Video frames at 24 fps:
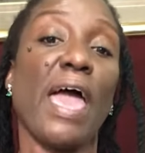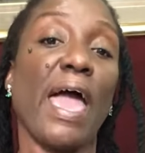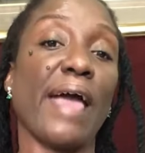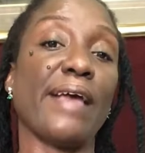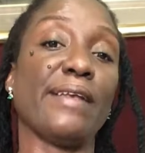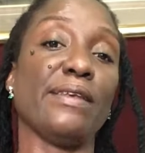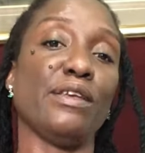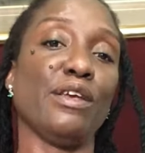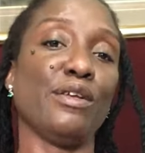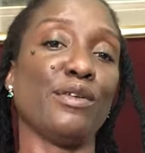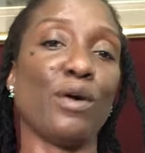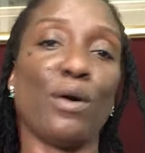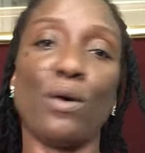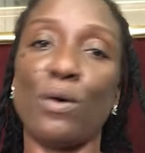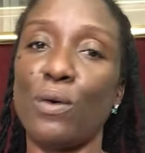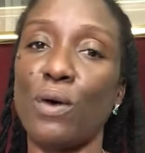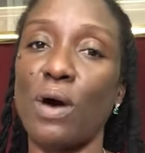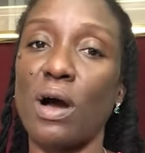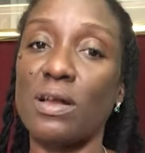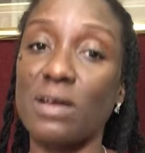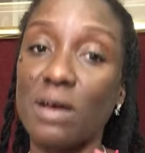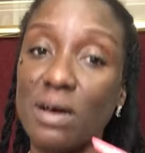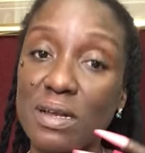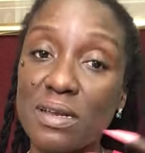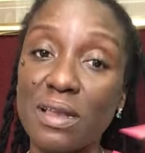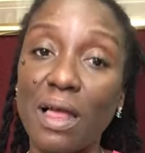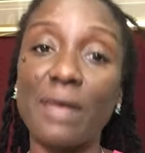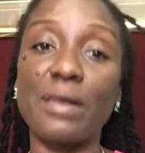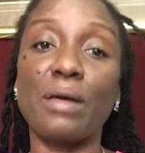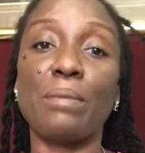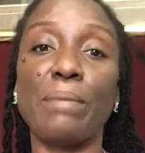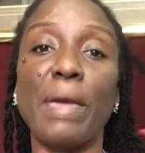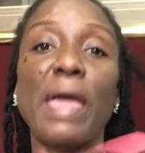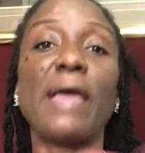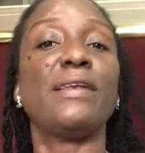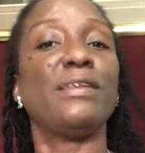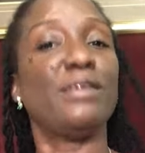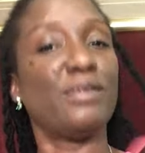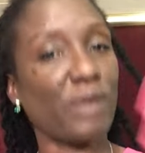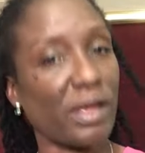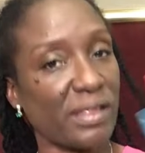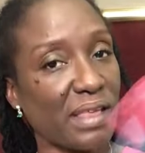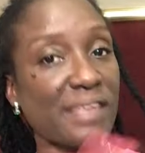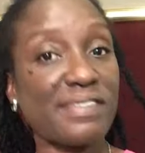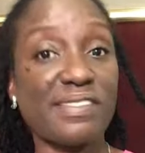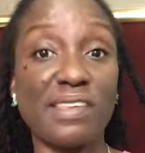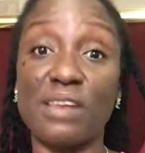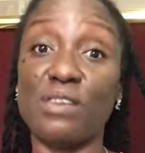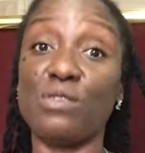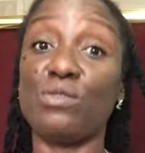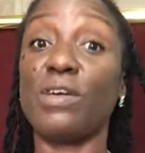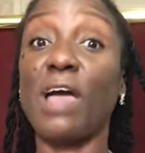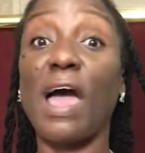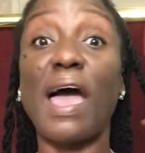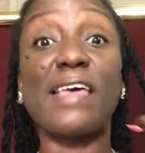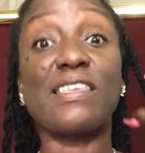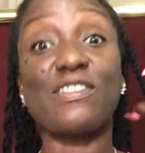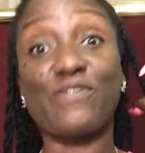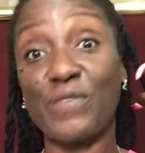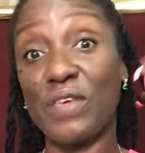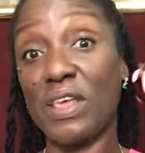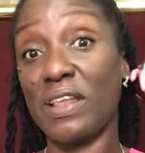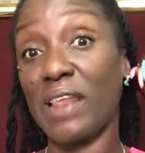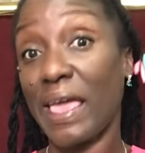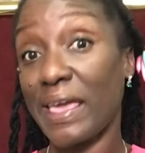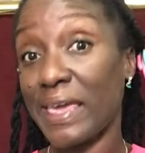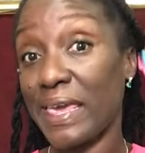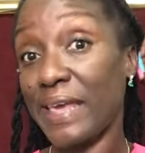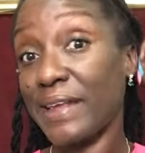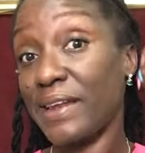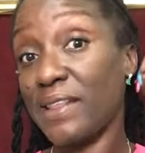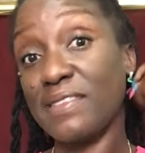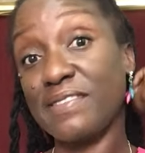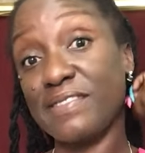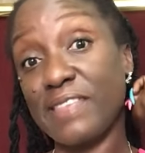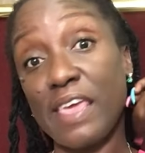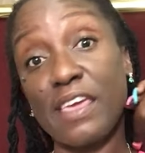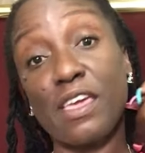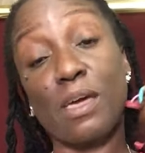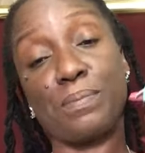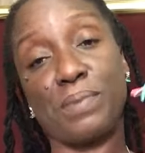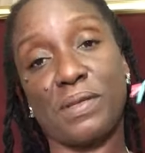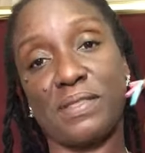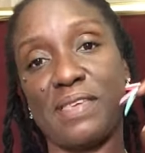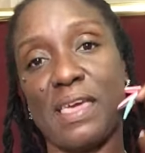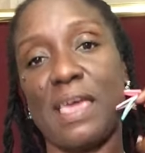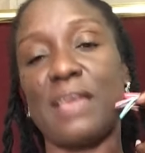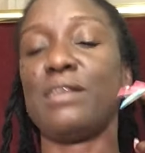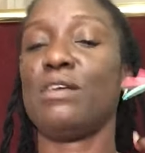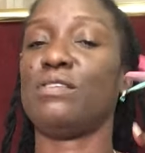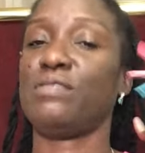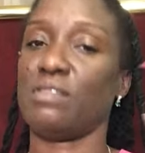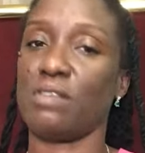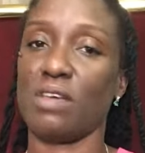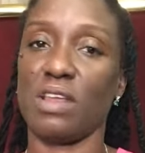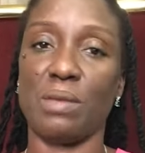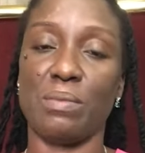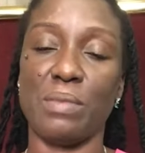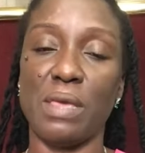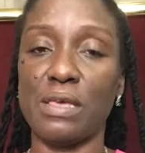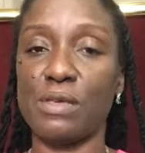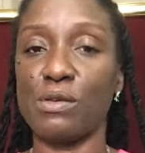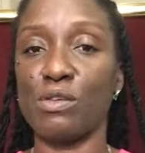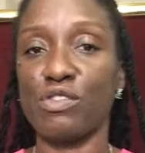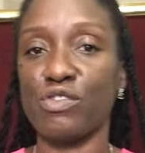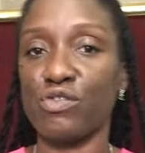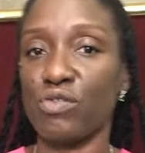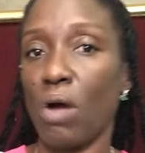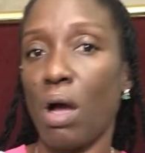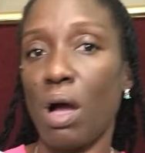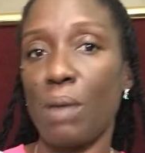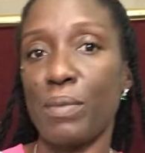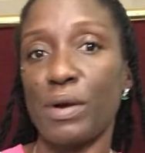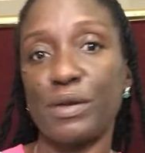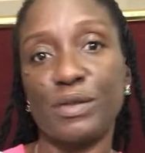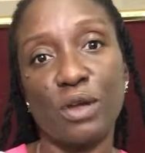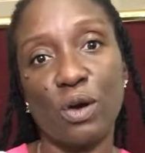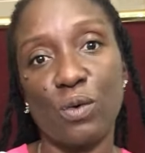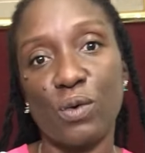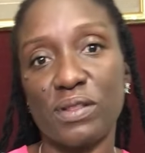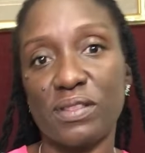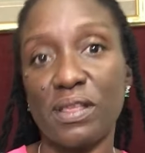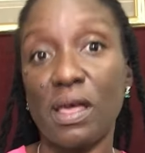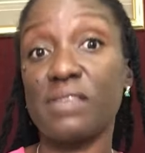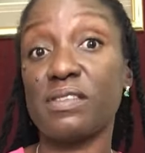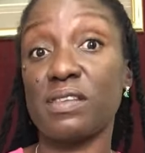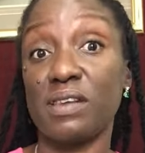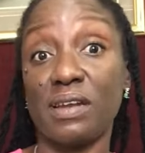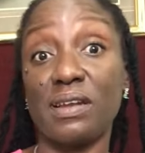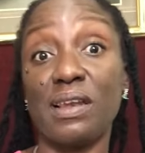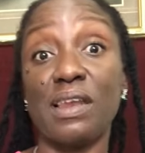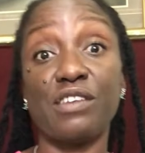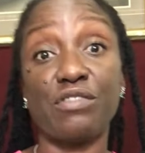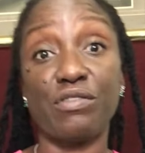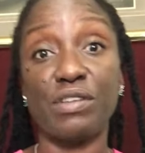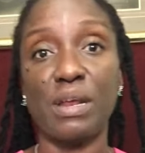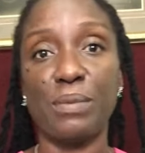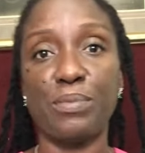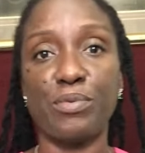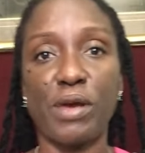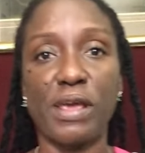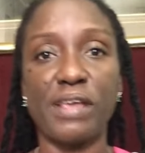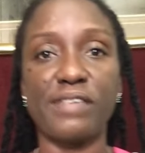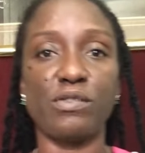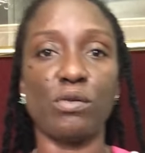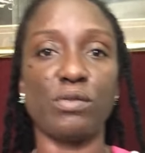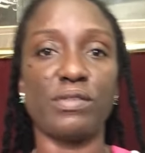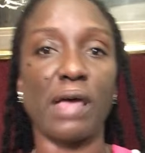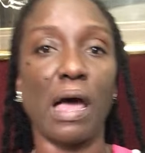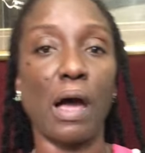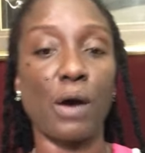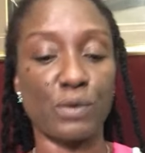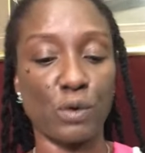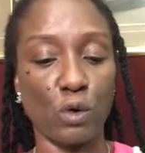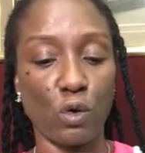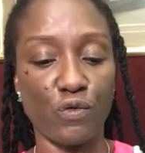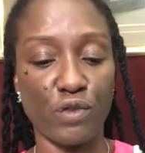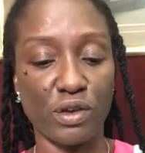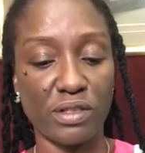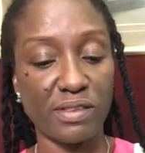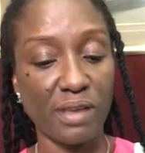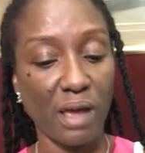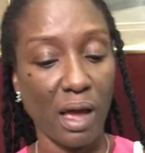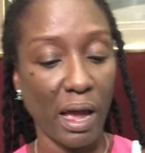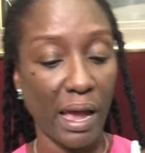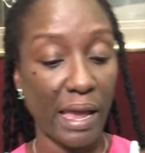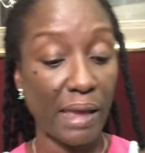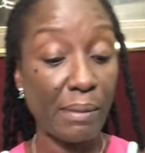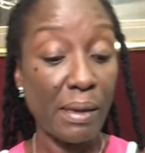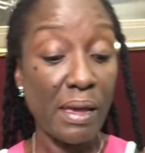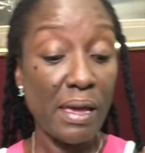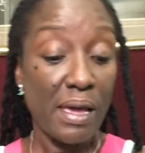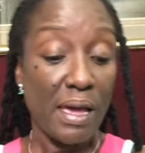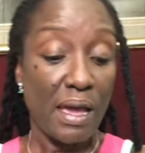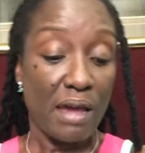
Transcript: and you know a lot of men you know that said you guys feel like eating steak and potatoes is going to make you strong but no it doesn't it literally breaks you down over time